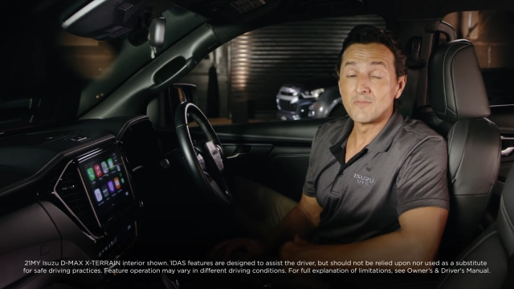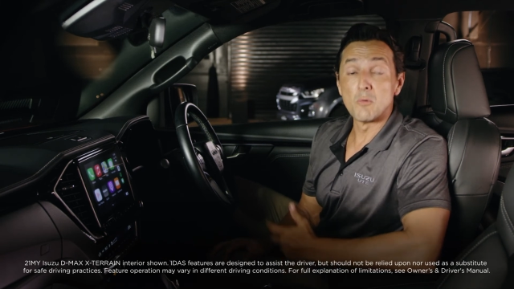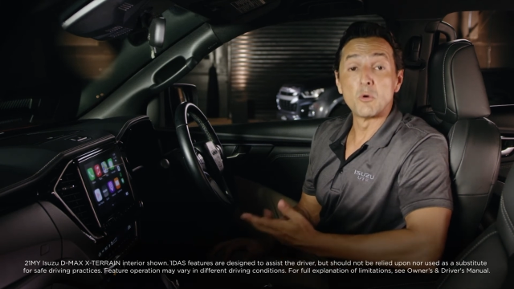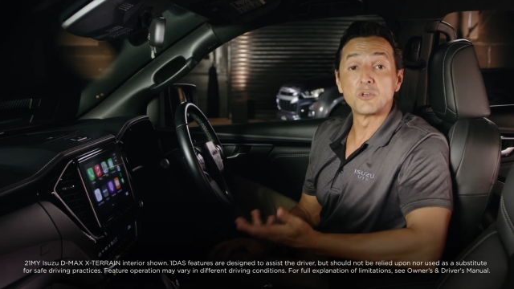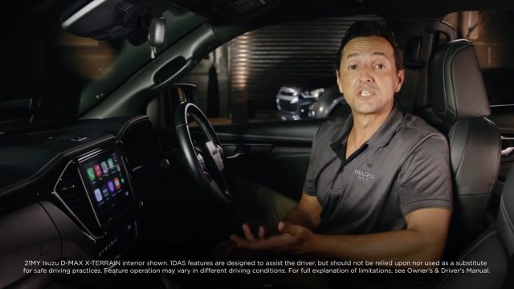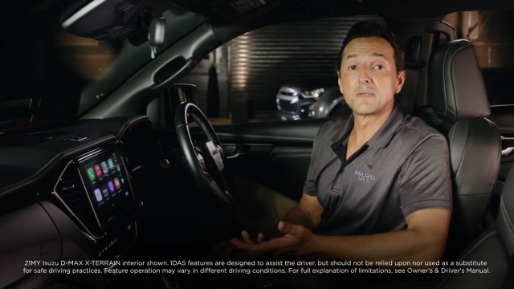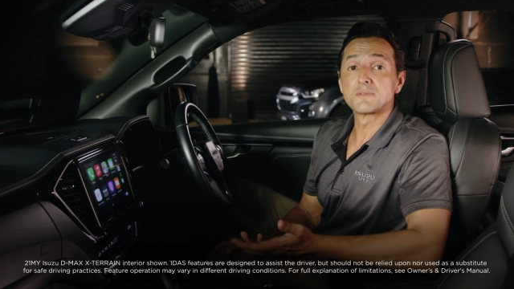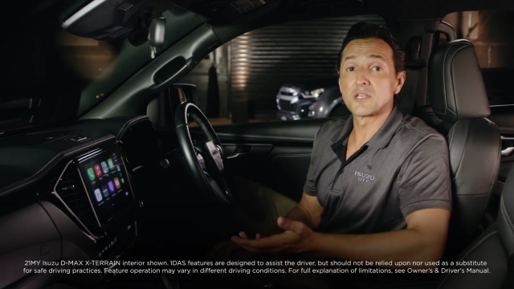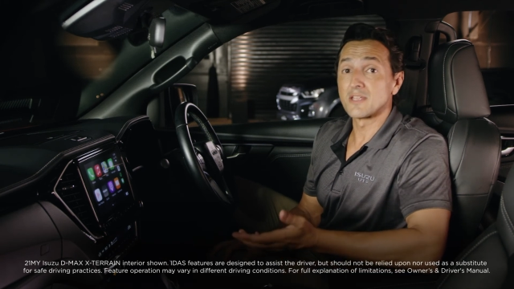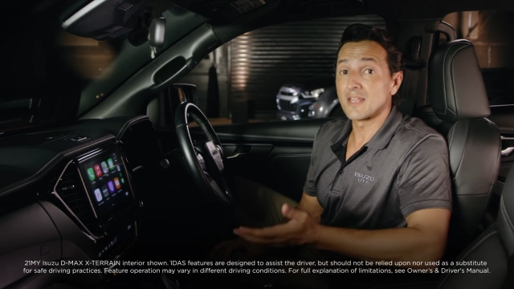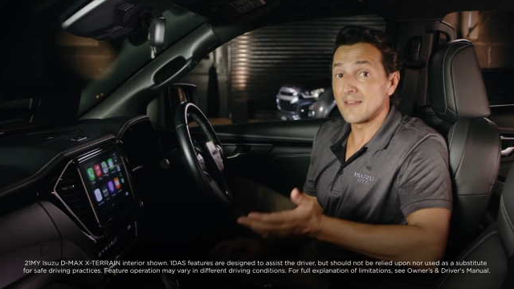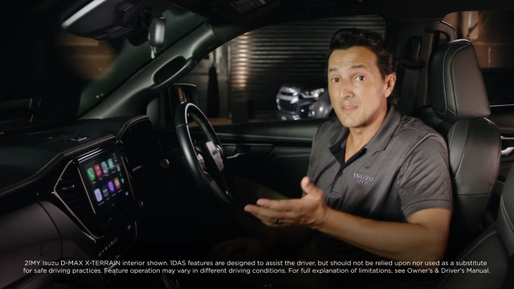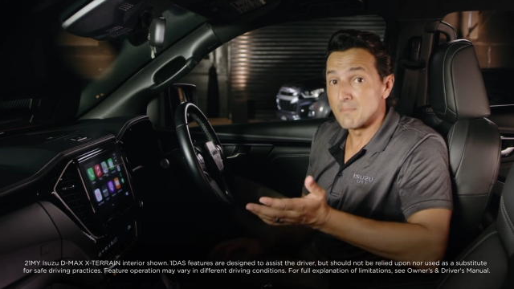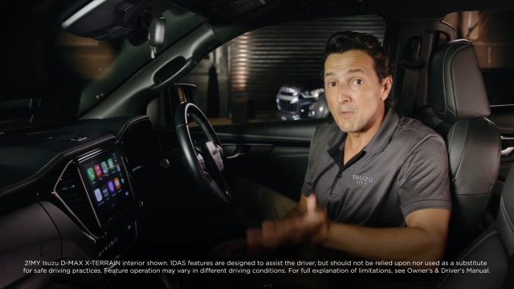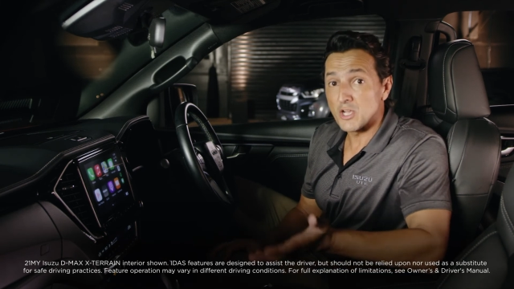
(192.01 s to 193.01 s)
for more tips on
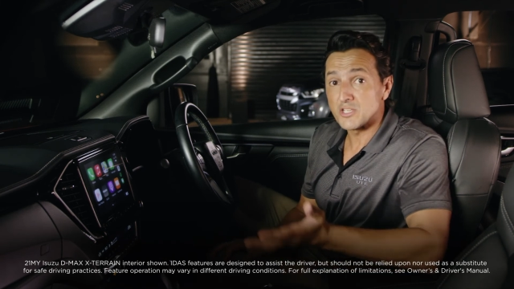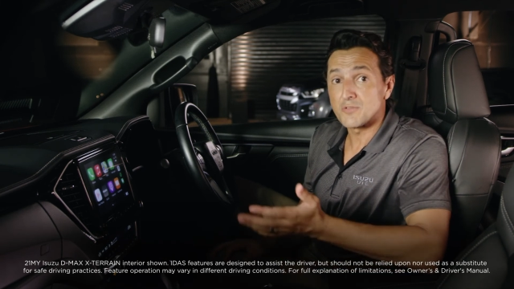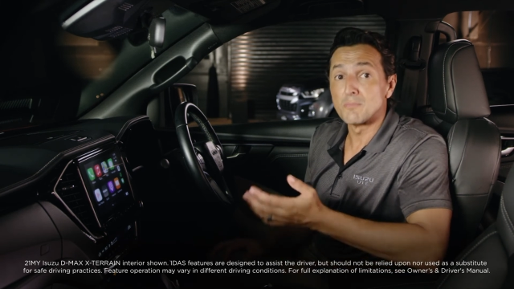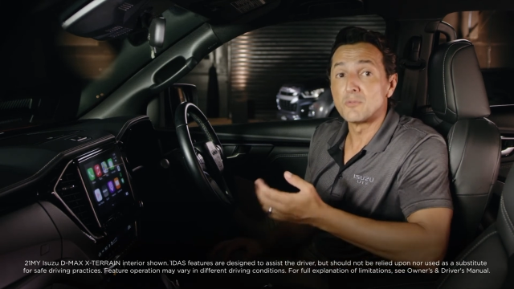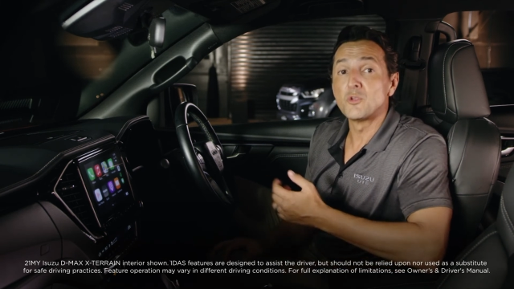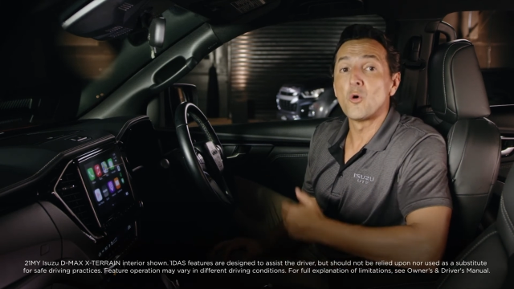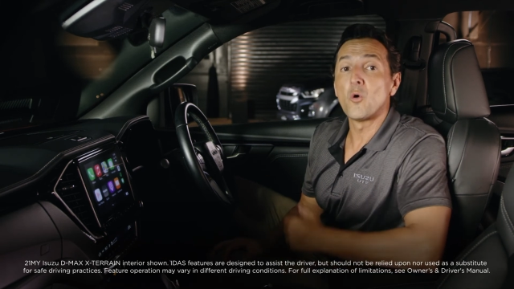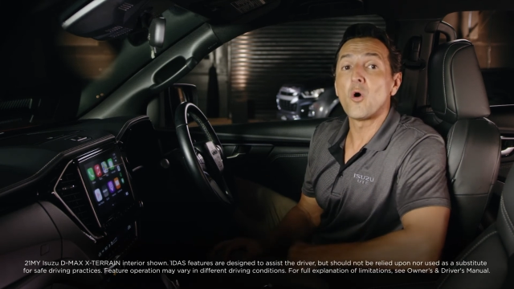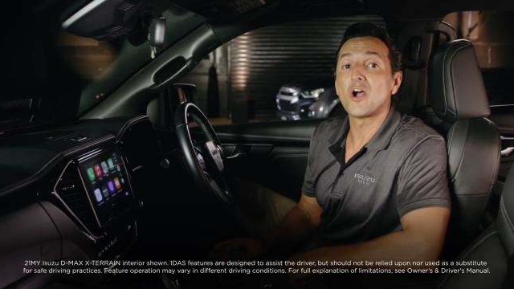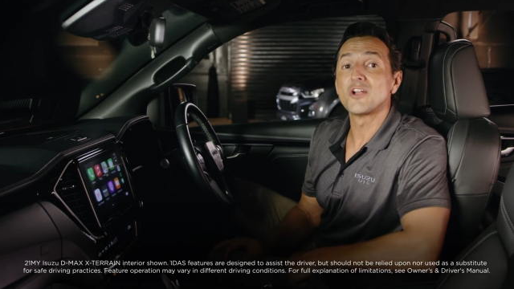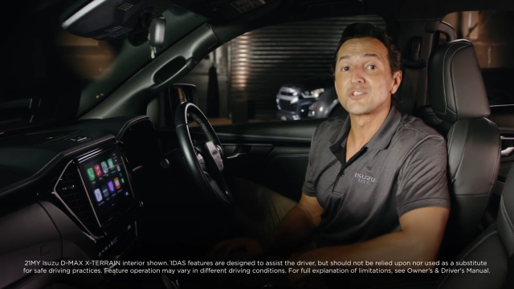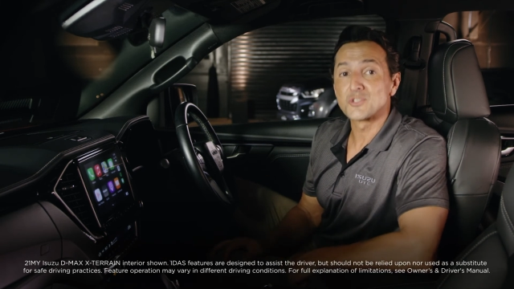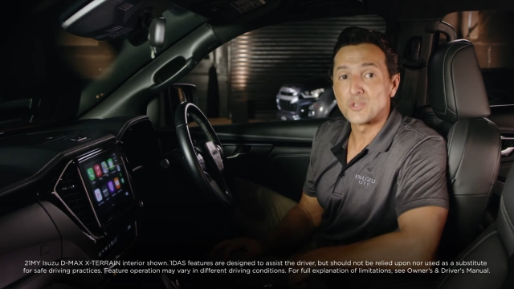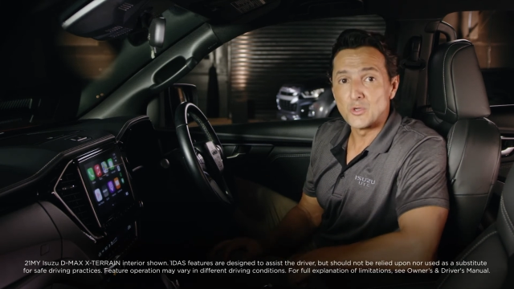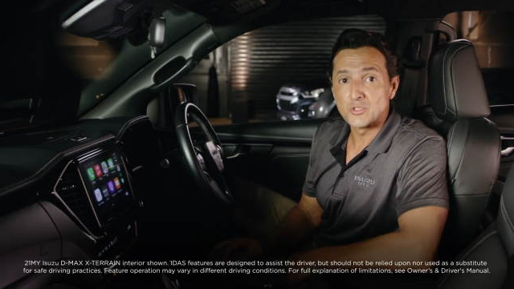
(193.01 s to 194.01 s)
getting the most from your
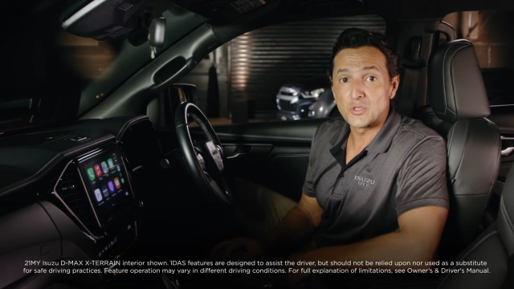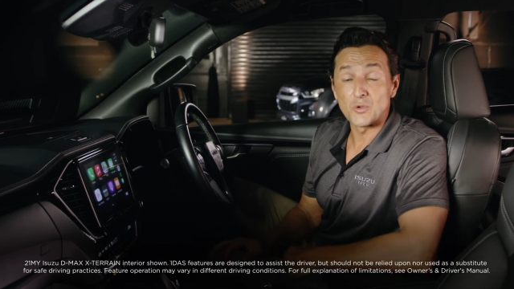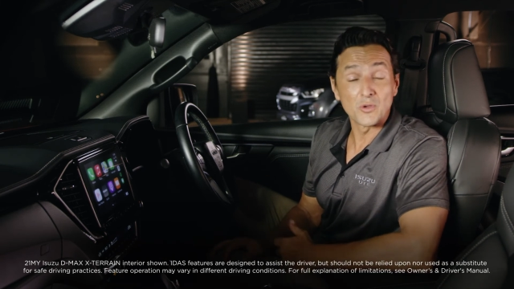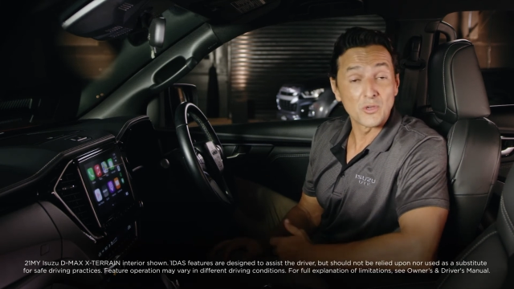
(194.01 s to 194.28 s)
Isuzu,